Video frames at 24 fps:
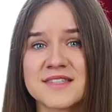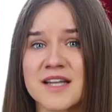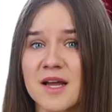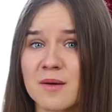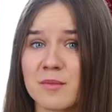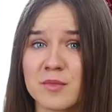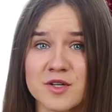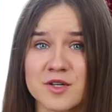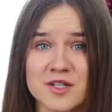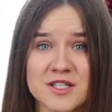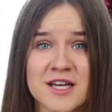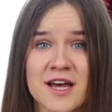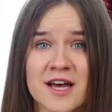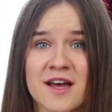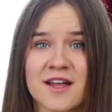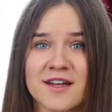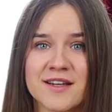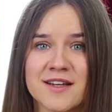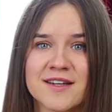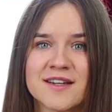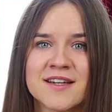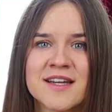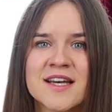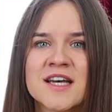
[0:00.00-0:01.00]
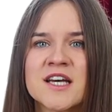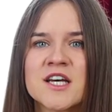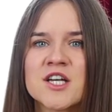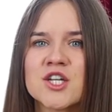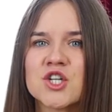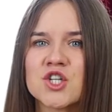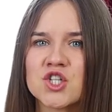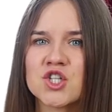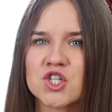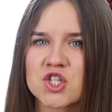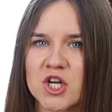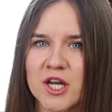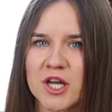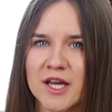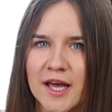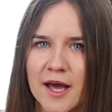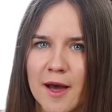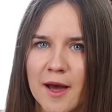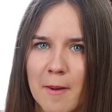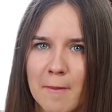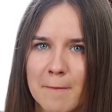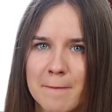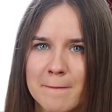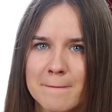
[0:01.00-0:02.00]
Number 10,
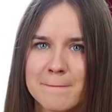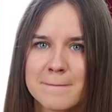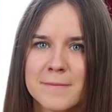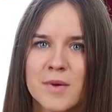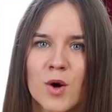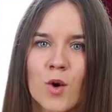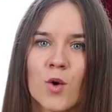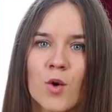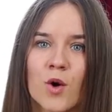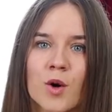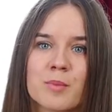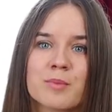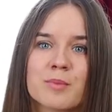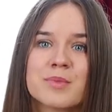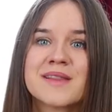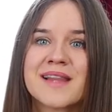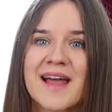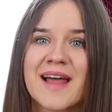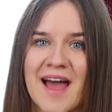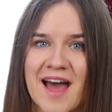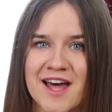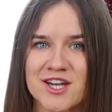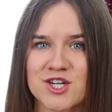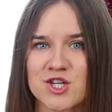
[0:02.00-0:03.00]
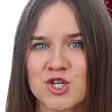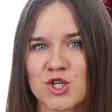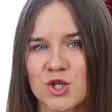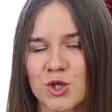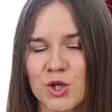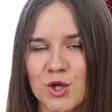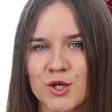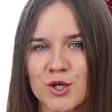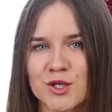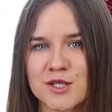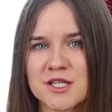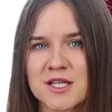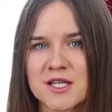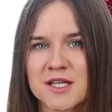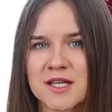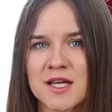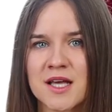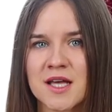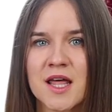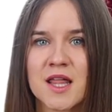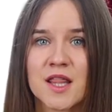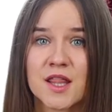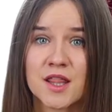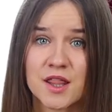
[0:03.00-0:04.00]
gingham or plaid shirt.
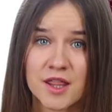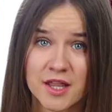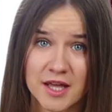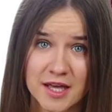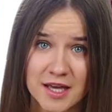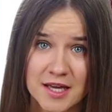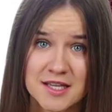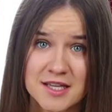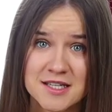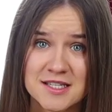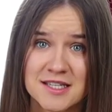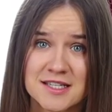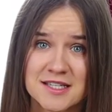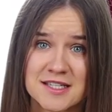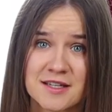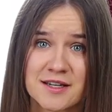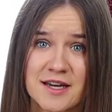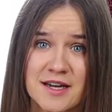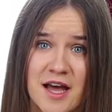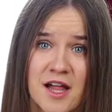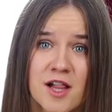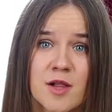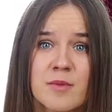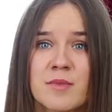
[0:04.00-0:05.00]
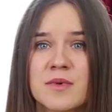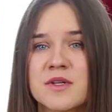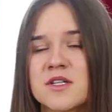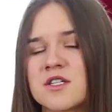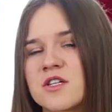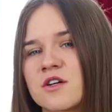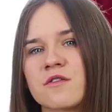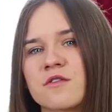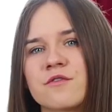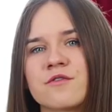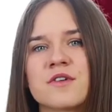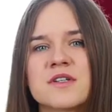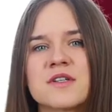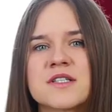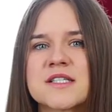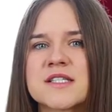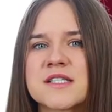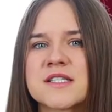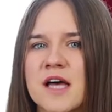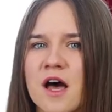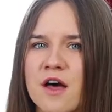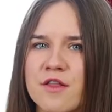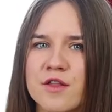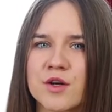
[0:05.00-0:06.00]
This is an element of a
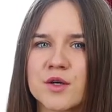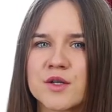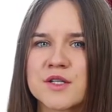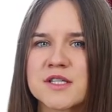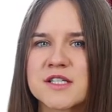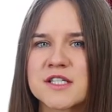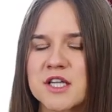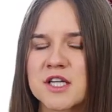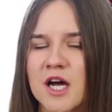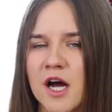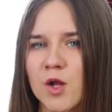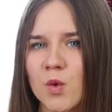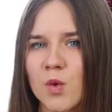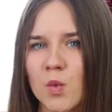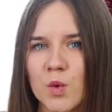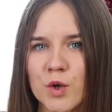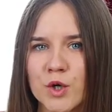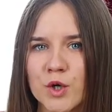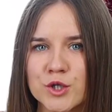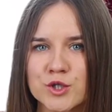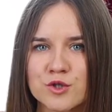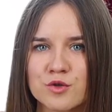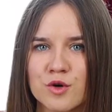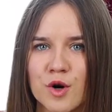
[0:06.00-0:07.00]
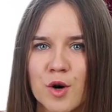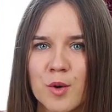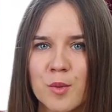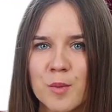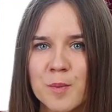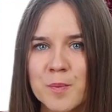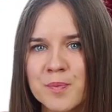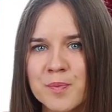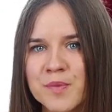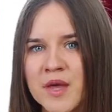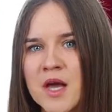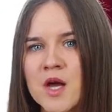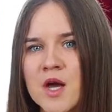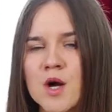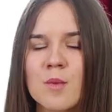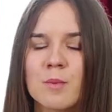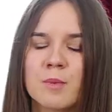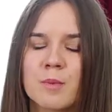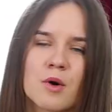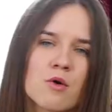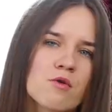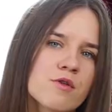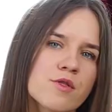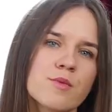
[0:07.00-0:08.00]
Southern style wardrobe.
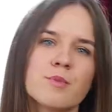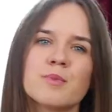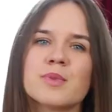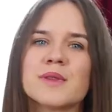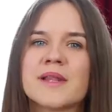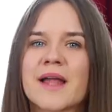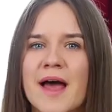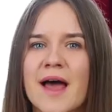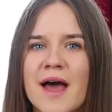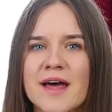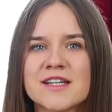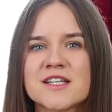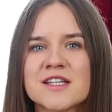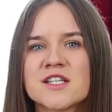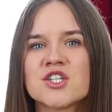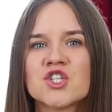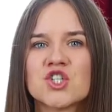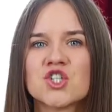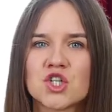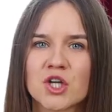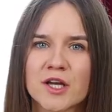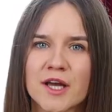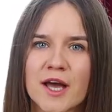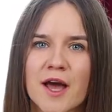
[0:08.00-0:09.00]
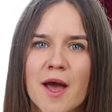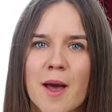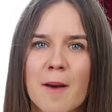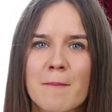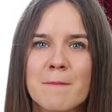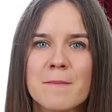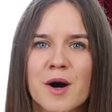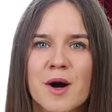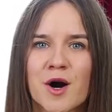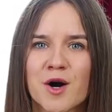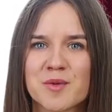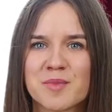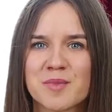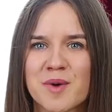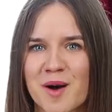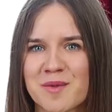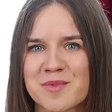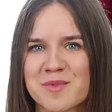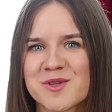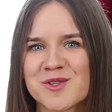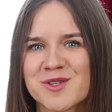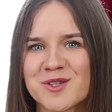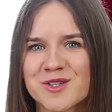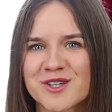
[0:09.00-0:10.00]
Both plaid and gingham are
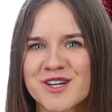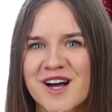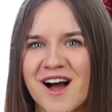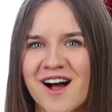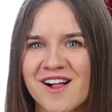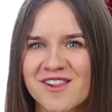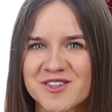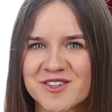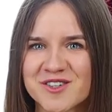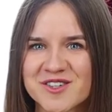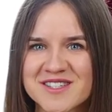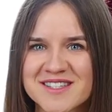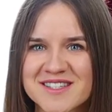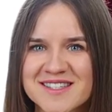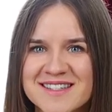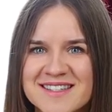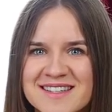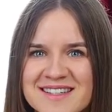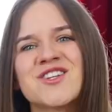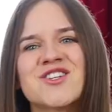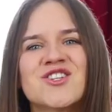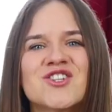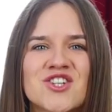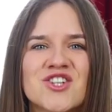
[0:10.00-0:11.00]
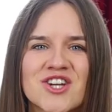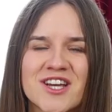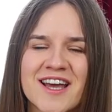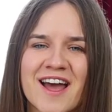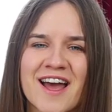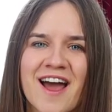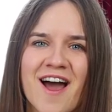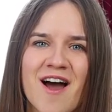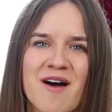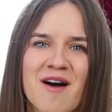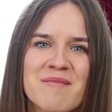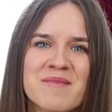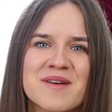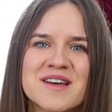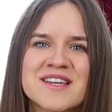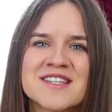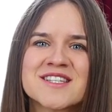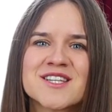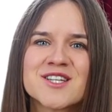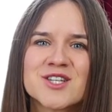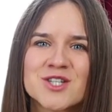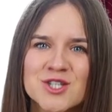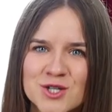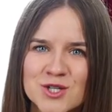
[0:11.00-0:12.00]
popular colors. Gingham
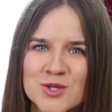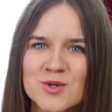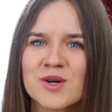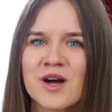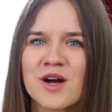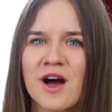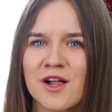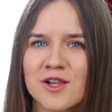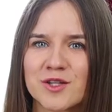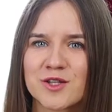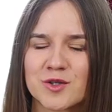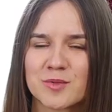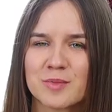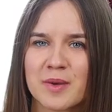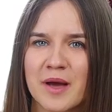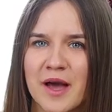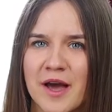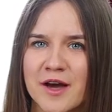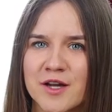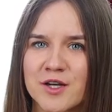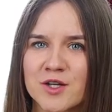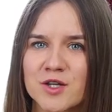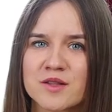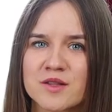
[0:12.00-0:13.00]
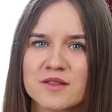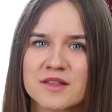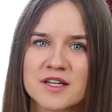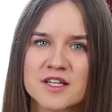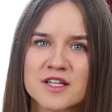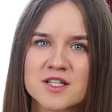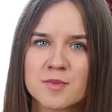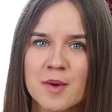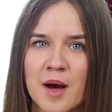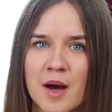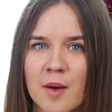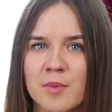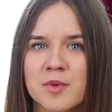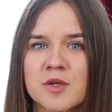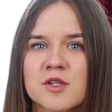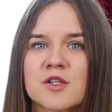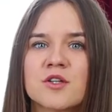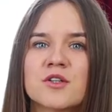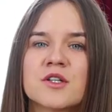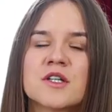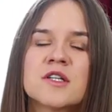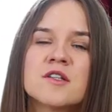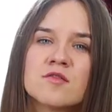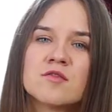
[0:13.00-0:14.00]
is a two-color pattern that is
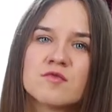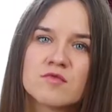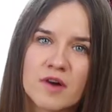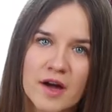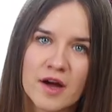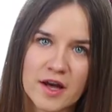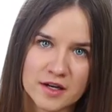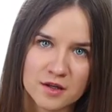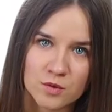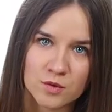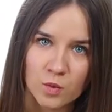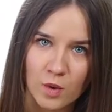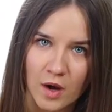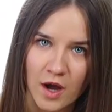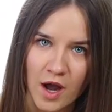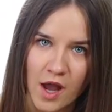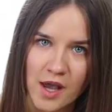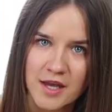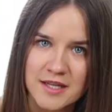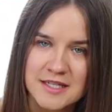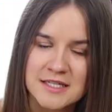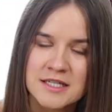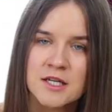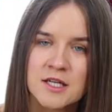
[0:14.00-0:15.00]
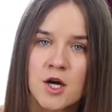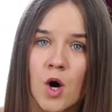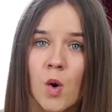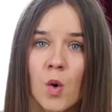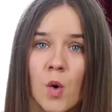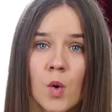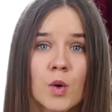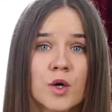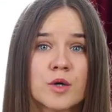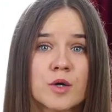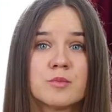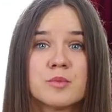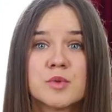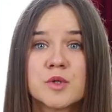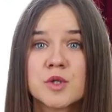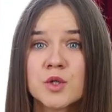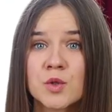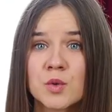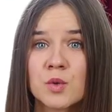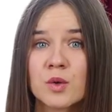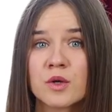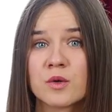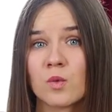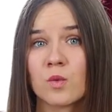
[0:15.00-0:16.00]
popular in red and white, or
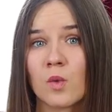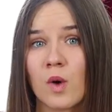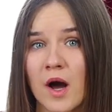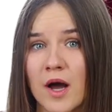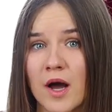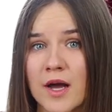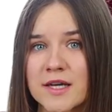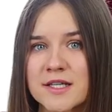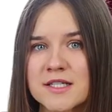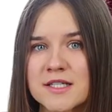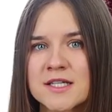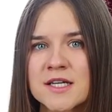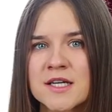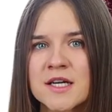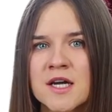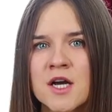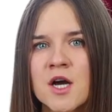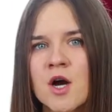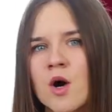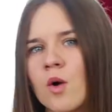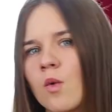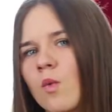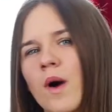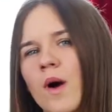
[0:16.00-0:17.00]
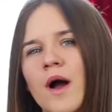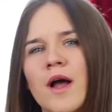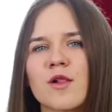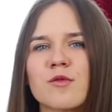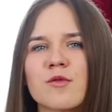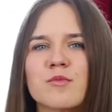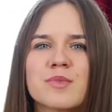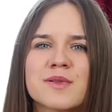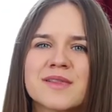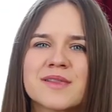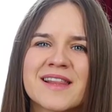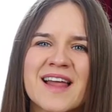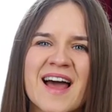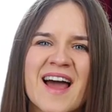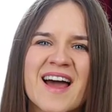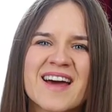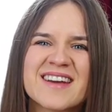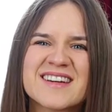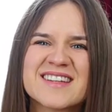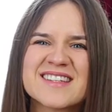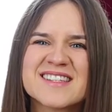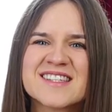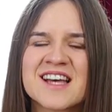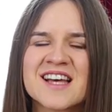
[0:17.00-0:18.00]
blue and white. While
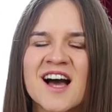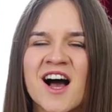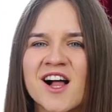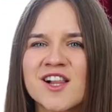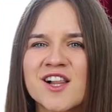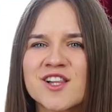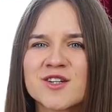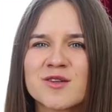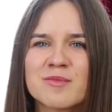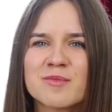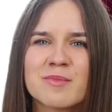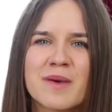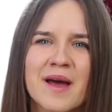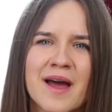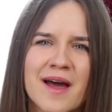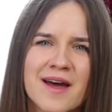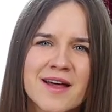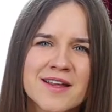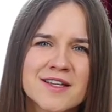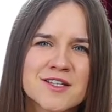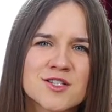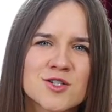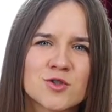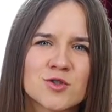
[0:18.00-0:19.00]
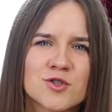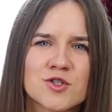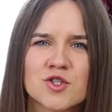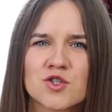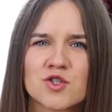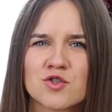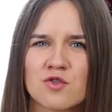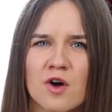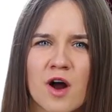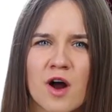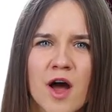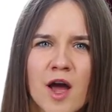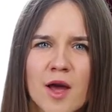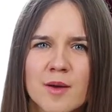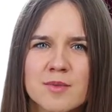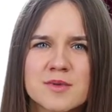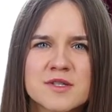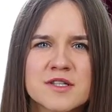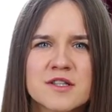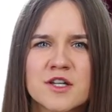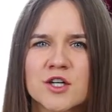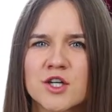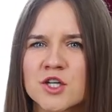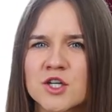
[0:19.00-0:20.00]
plaid is color bands or
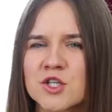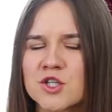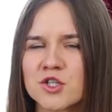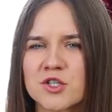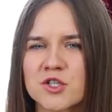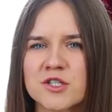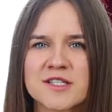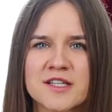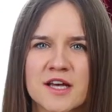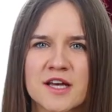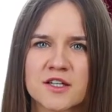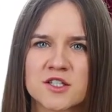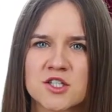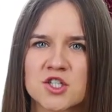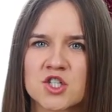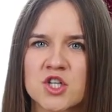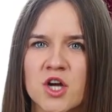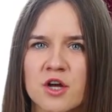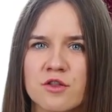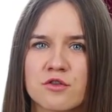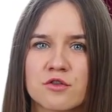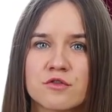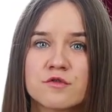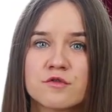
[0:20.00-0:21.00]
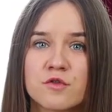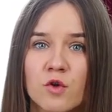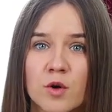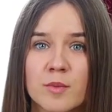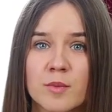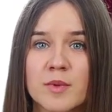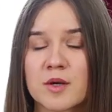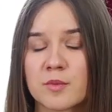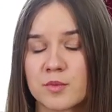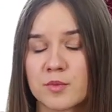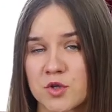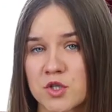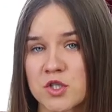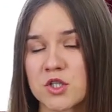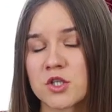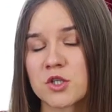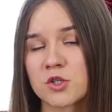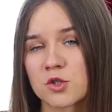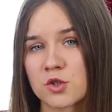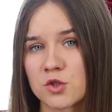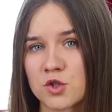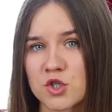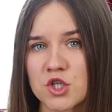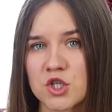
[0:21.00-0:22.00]
stripes that intersect each other, forming a
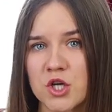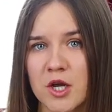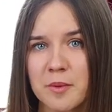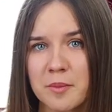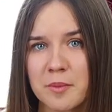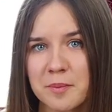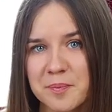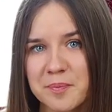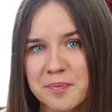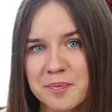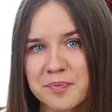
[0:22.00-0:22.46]
particular shape.